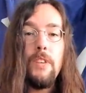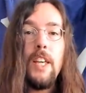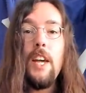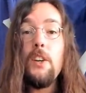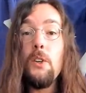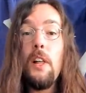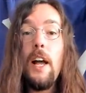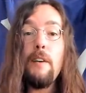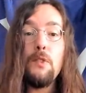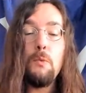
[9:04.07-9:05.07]
Get your
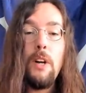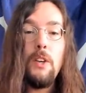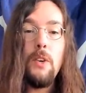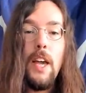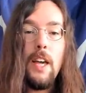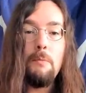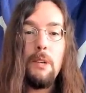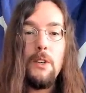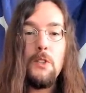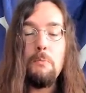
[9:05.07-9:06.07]
laughs while you can,
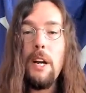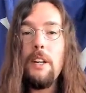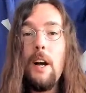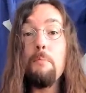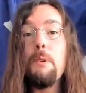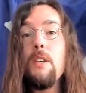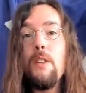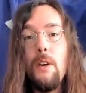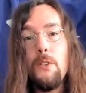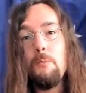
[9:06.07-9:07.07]
because it might not be
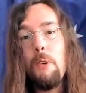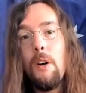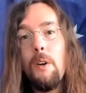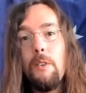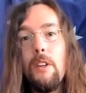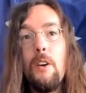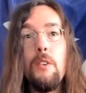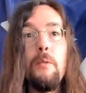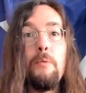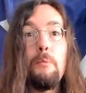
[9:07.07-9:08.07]
there tomorrow. You know,
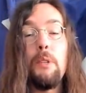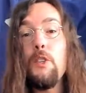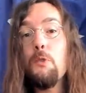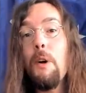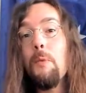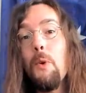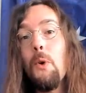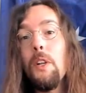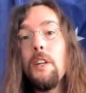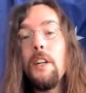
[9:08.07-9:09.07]
the police might
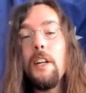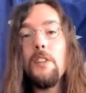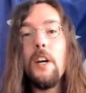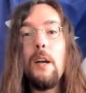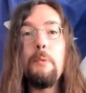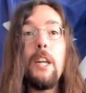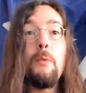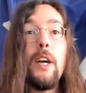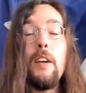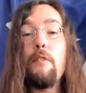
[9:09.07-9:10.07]
roll in at any time
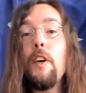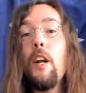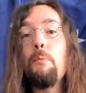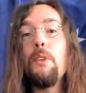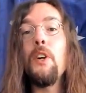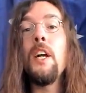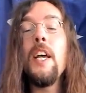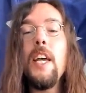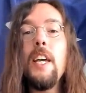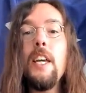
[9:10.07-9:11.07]
anyway, get fed up with their
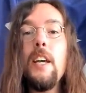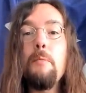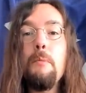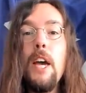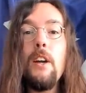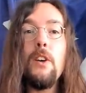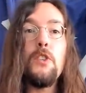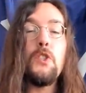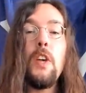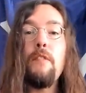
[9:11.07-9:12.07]
idiot mayor and
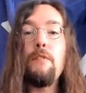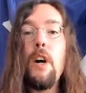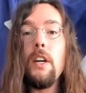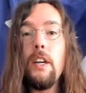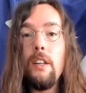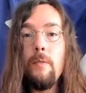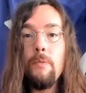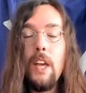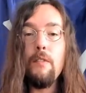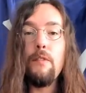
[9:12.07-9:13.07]
just say, fuck it,
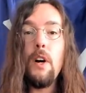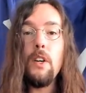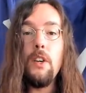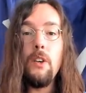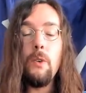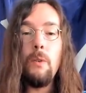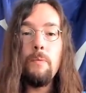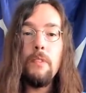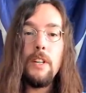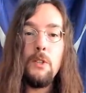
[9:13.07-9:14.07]
and fuck you.
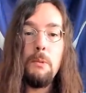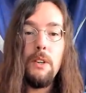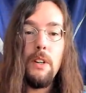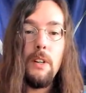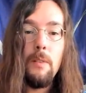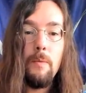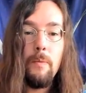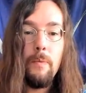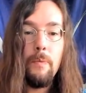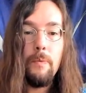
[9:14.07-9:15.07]
That's about all.
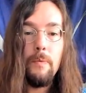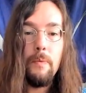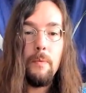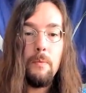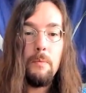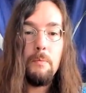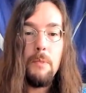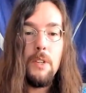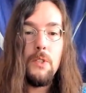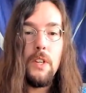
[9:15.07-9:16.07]

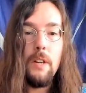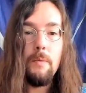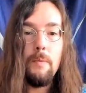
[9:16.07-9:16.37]
Peace out.